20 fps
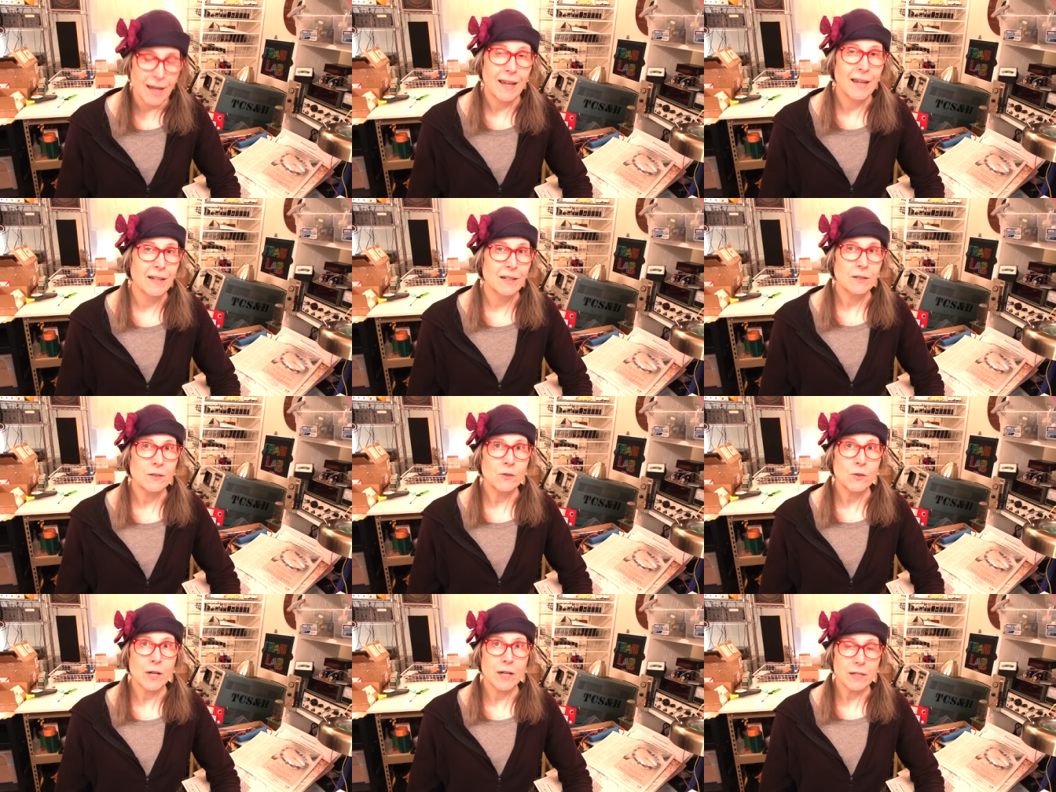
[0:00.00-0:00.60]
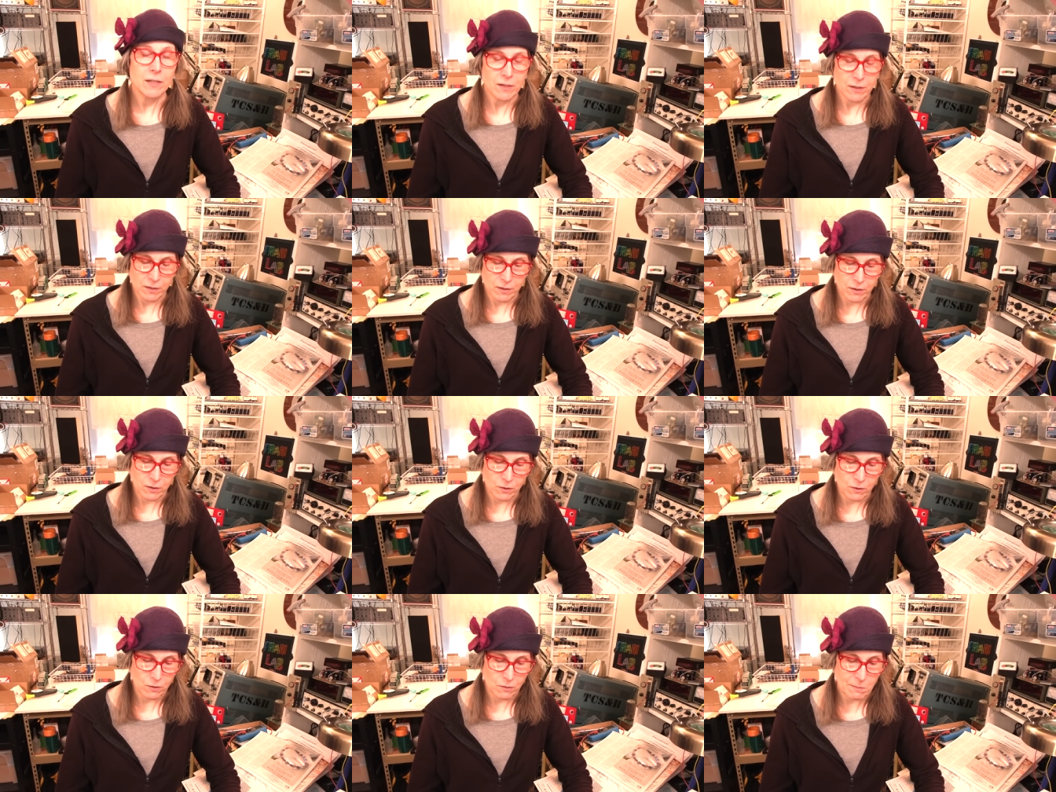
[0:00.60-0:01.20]
and traced
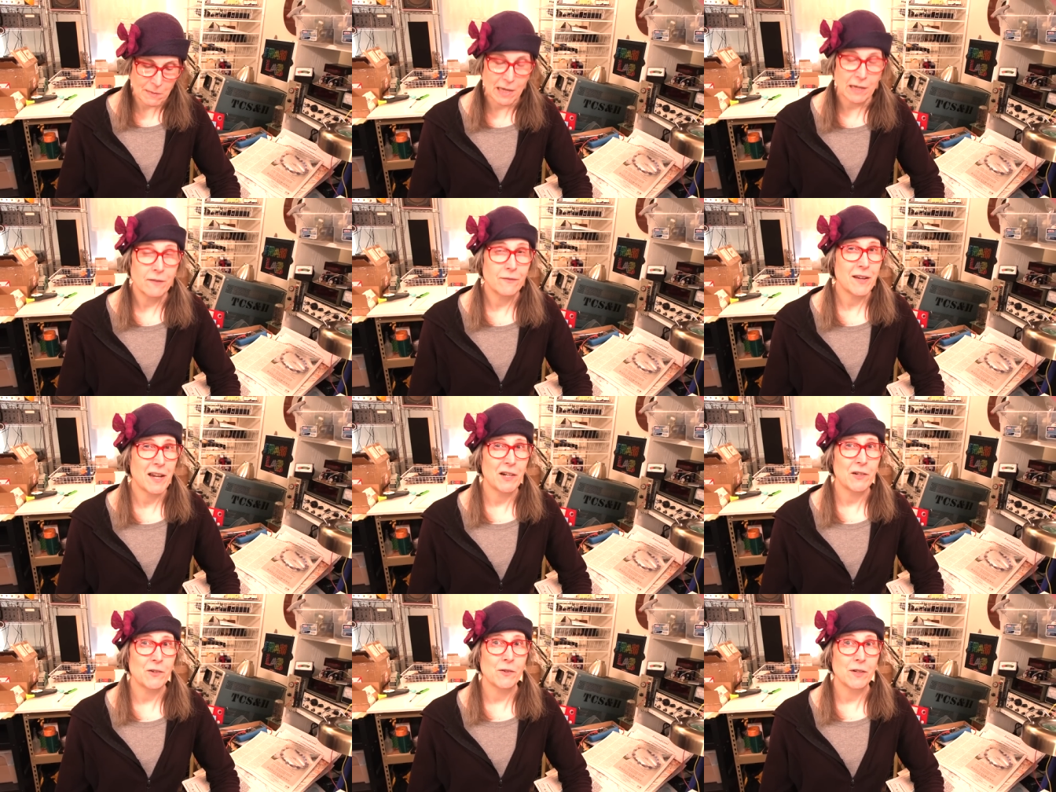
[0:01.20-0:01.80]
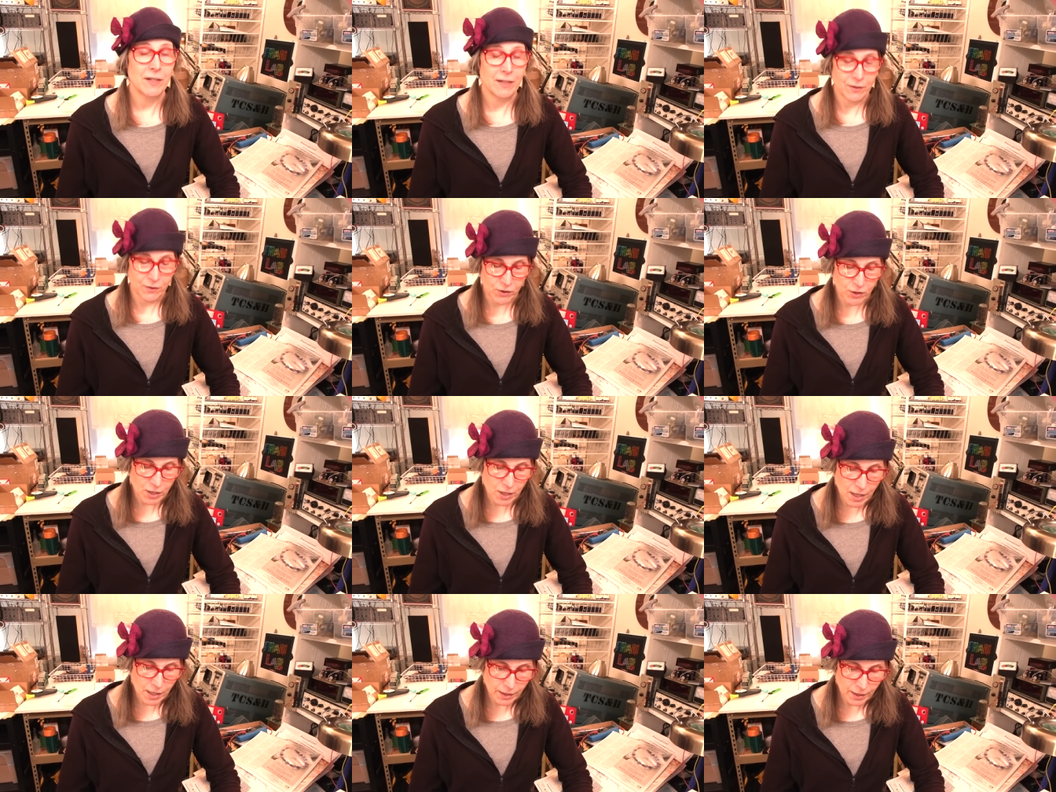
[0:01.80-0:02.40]
to manufacturing in
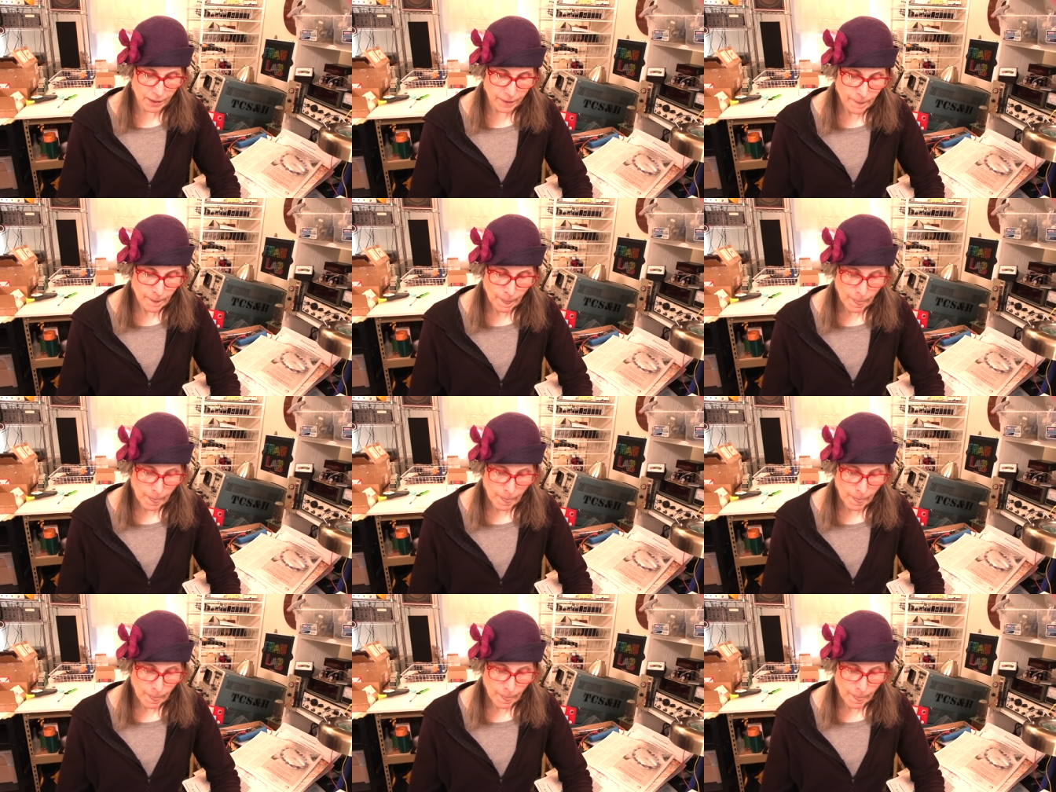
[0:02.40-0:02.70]
China.